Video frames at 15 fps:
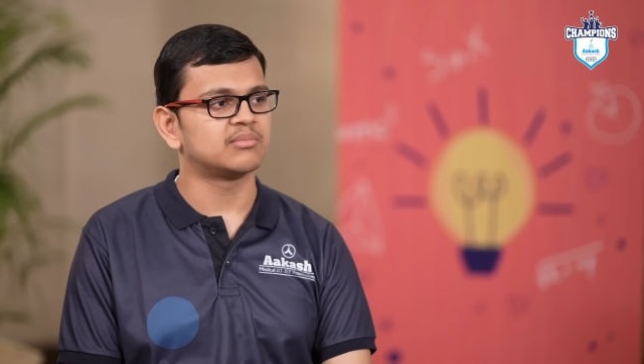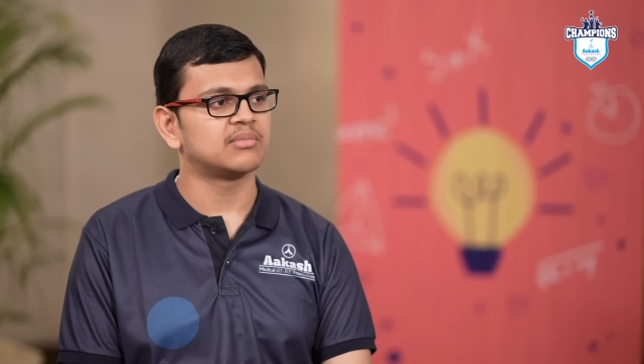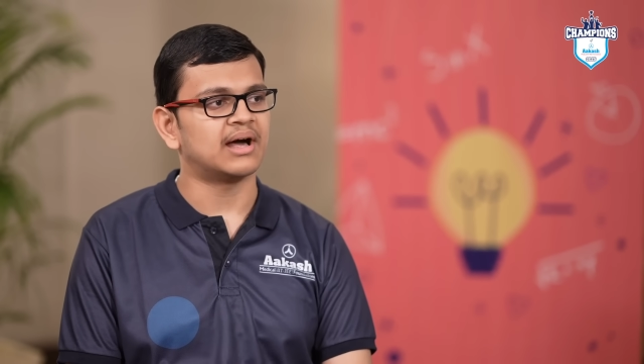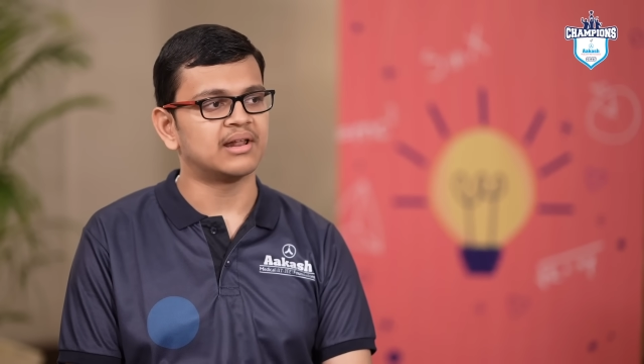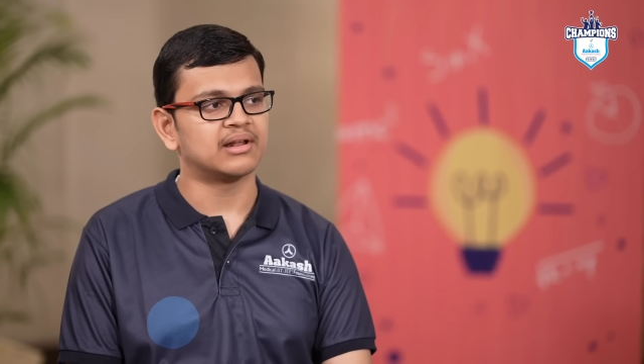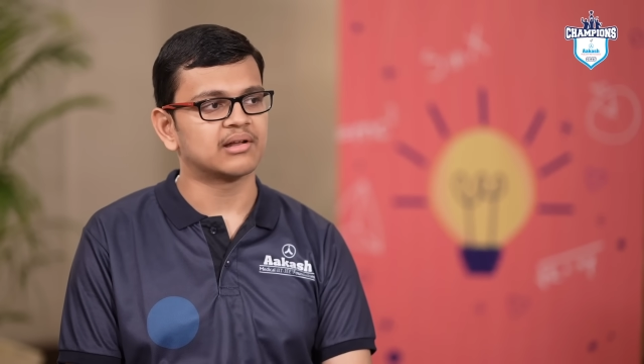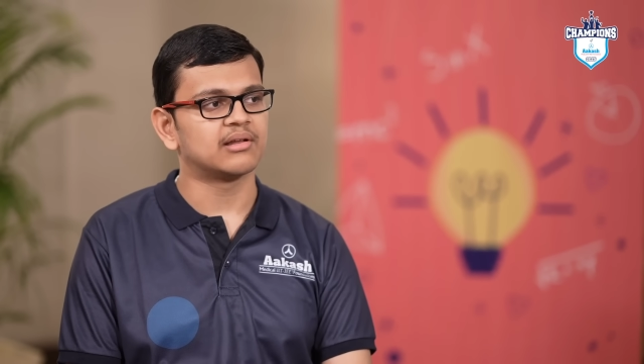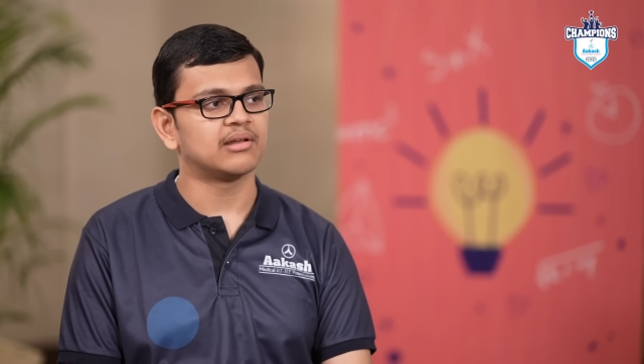
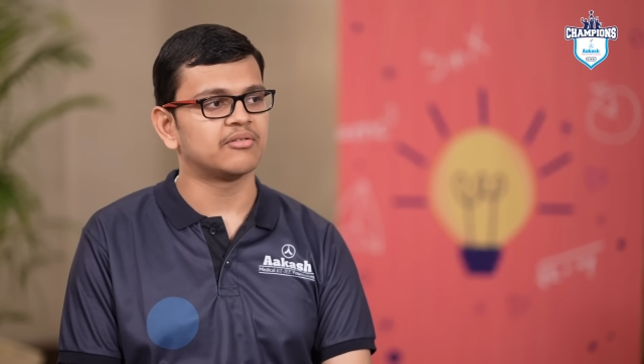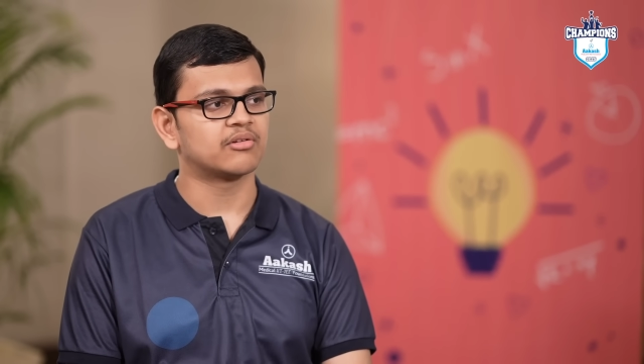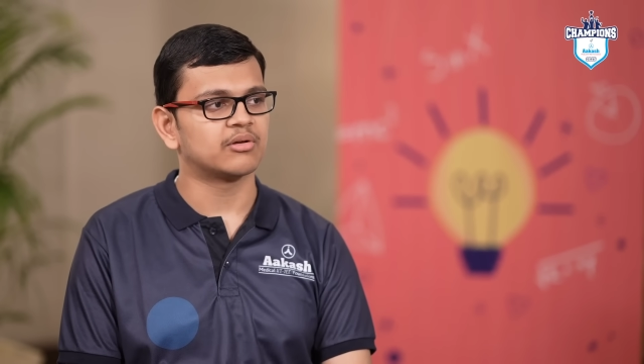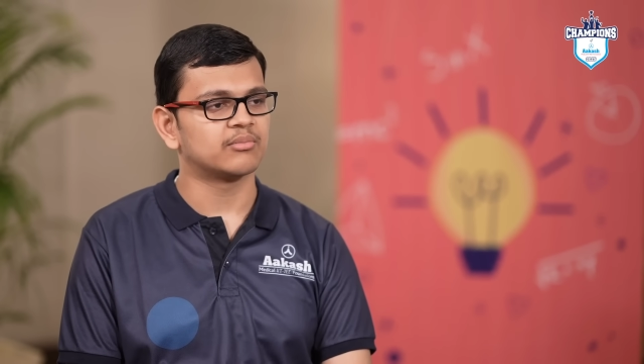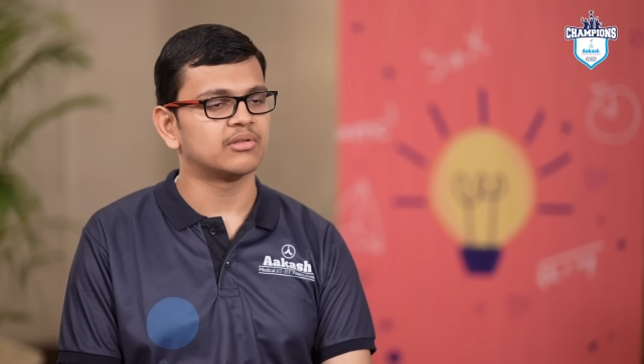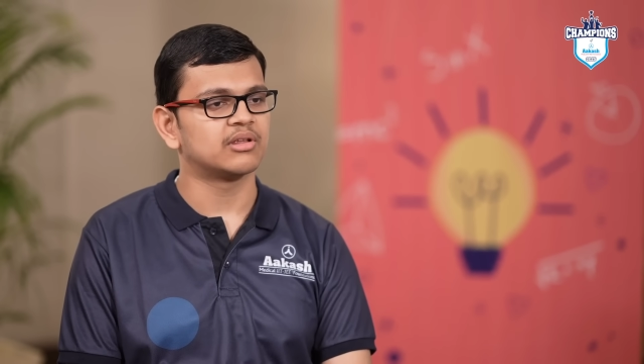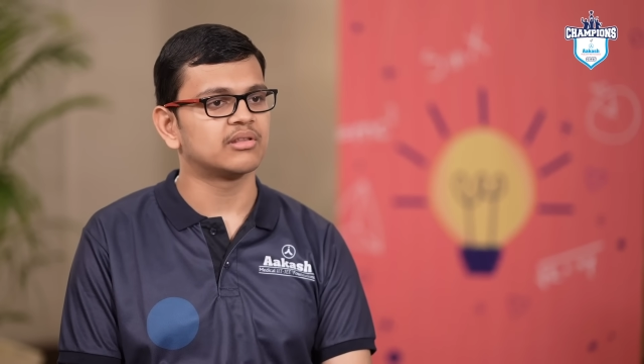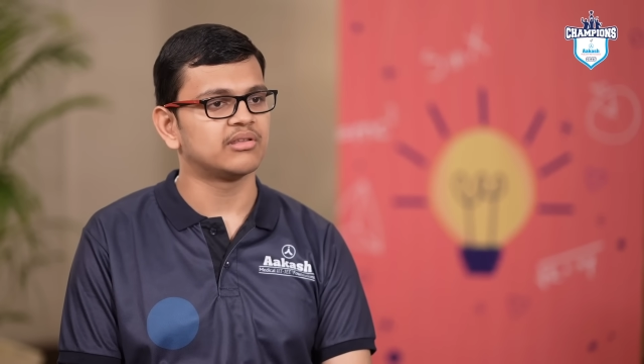directly
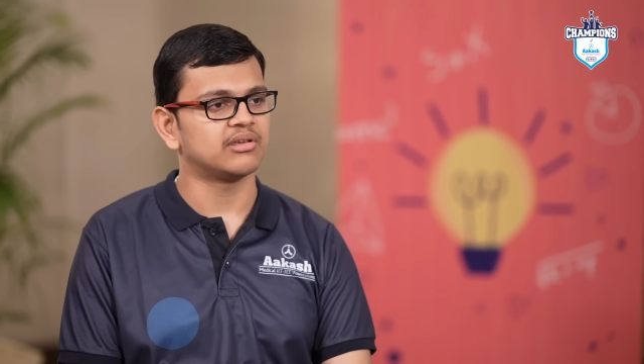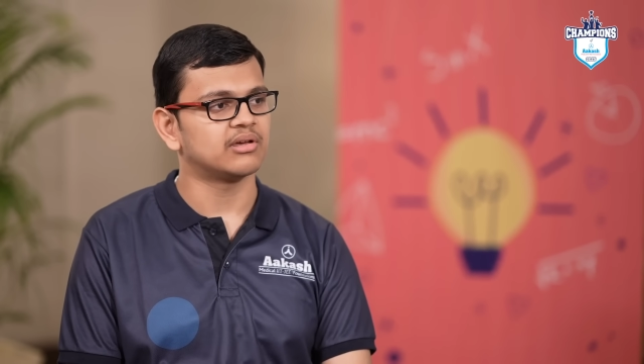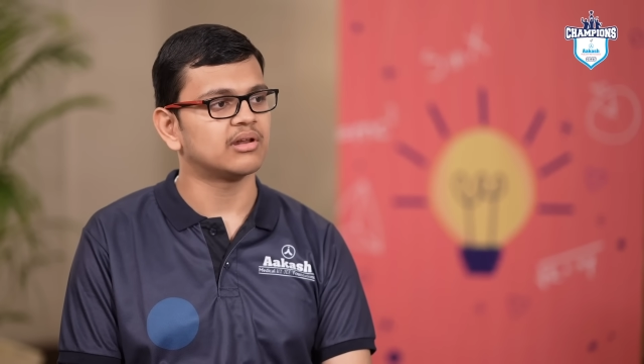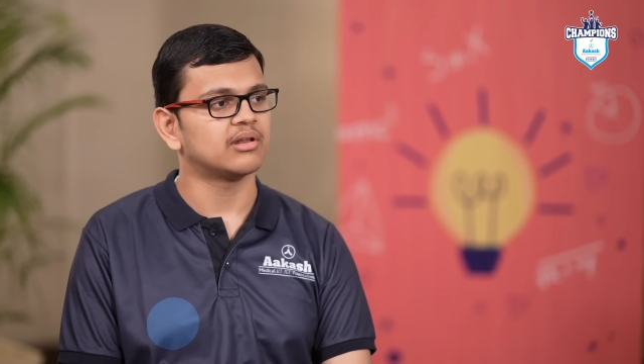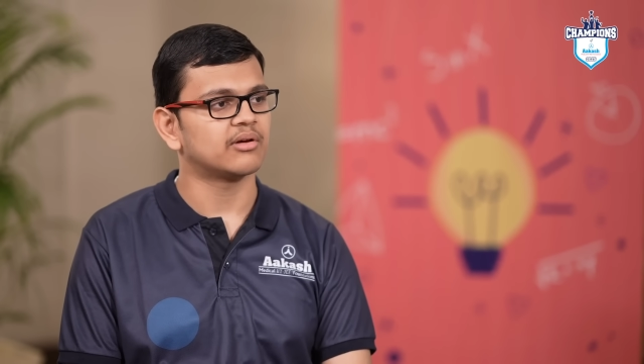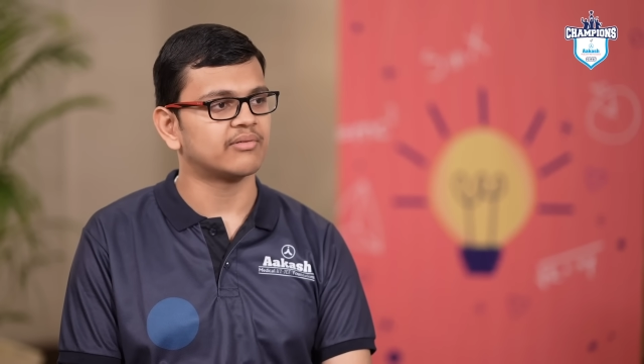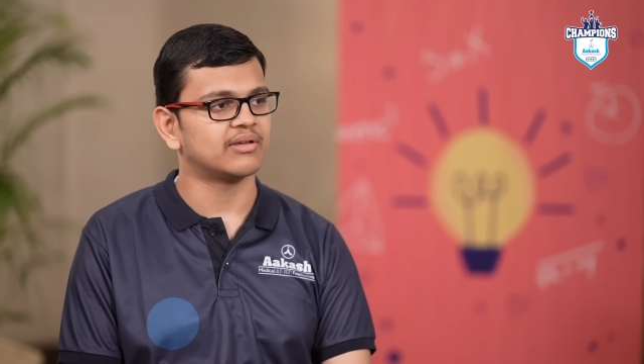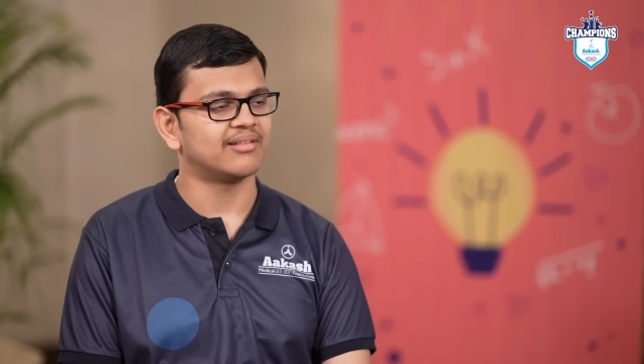from the
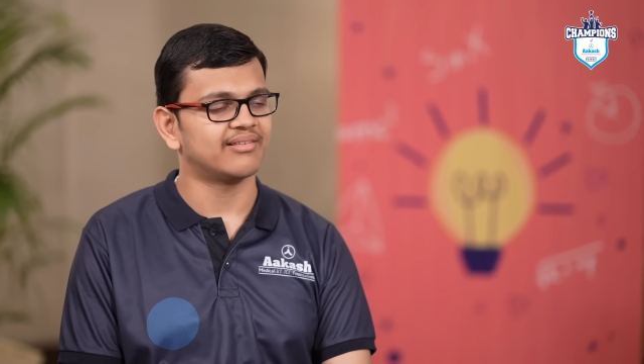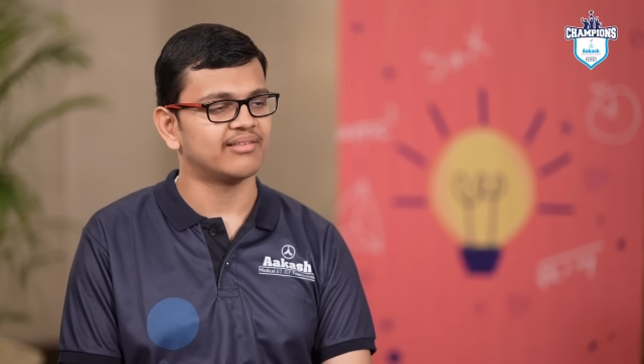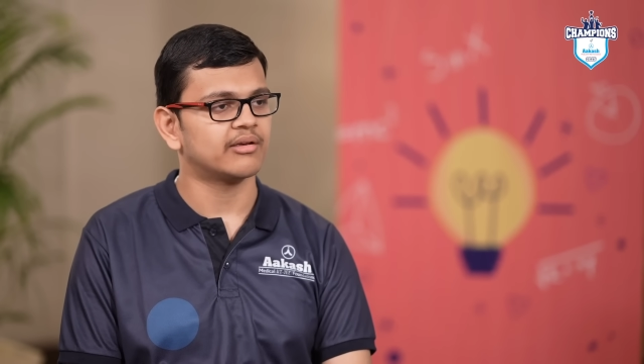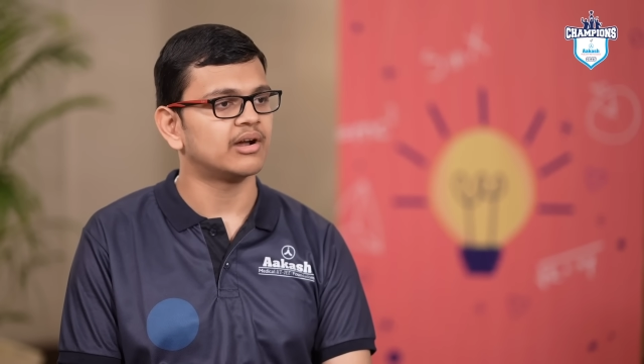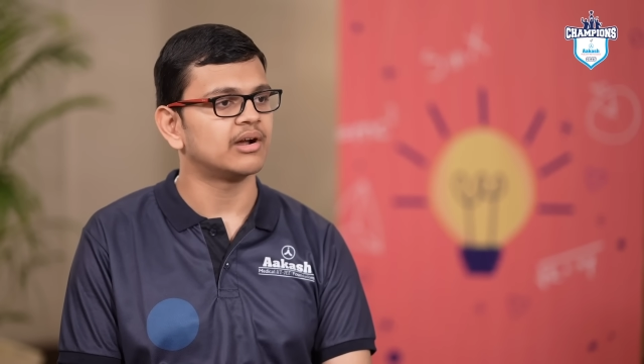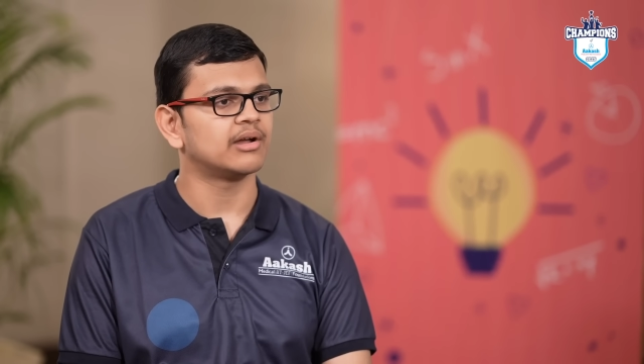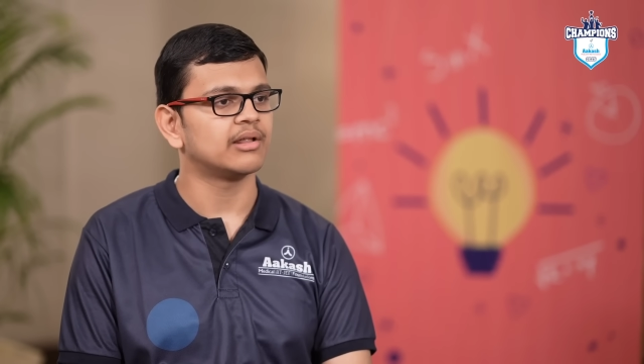theory of NCERT.